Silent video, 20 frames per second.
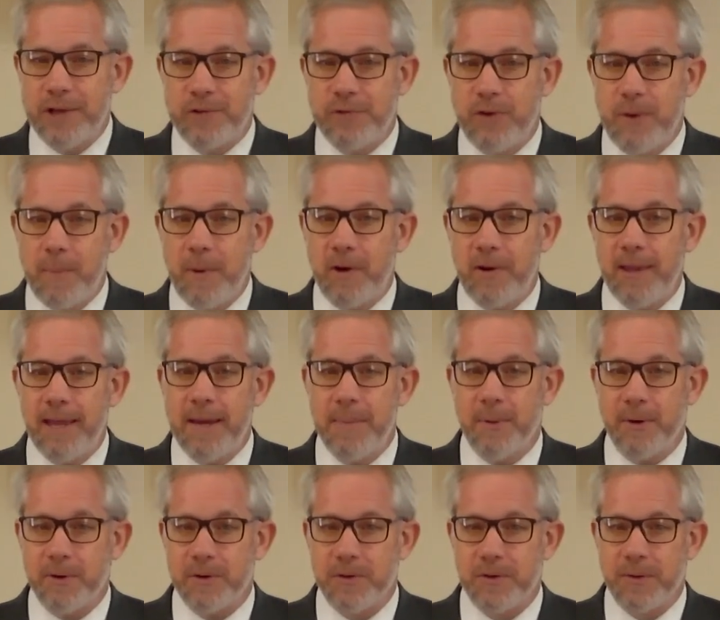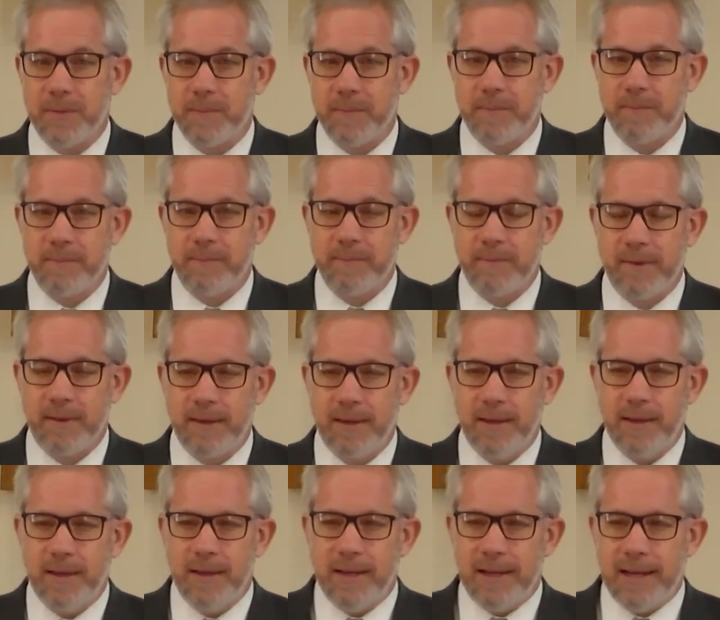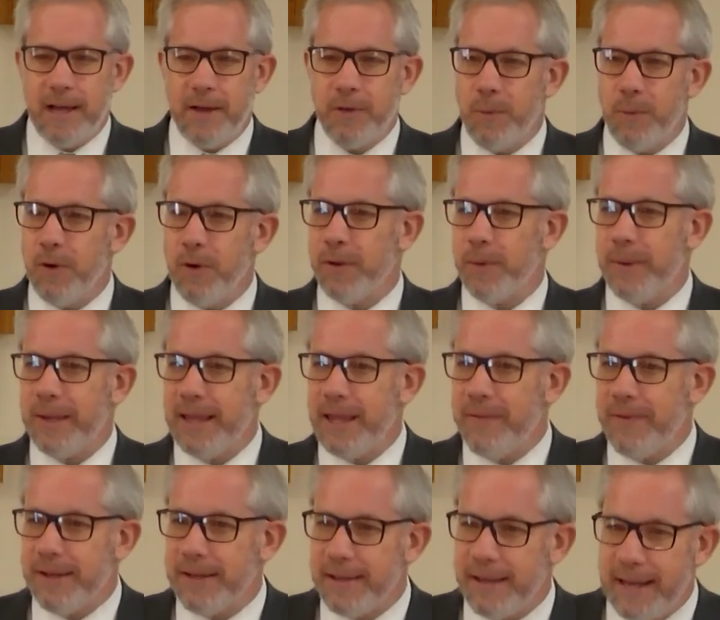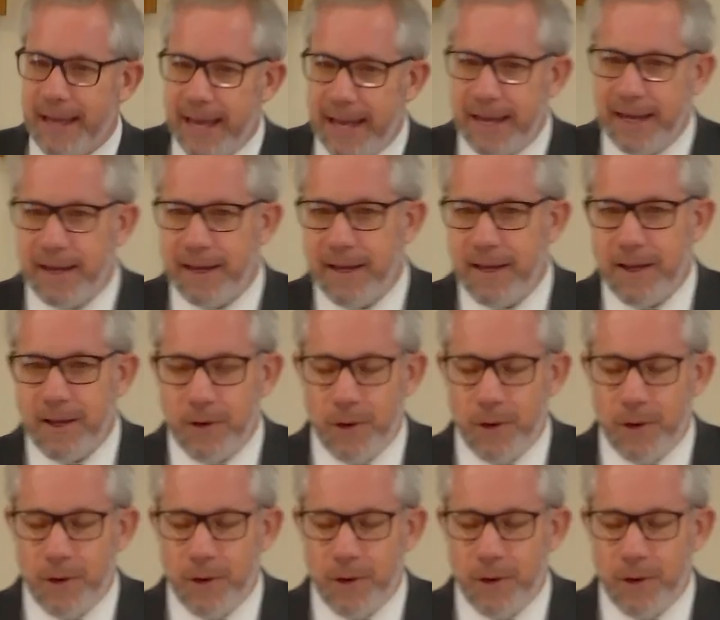from our labors. Now, in the world that we live in today,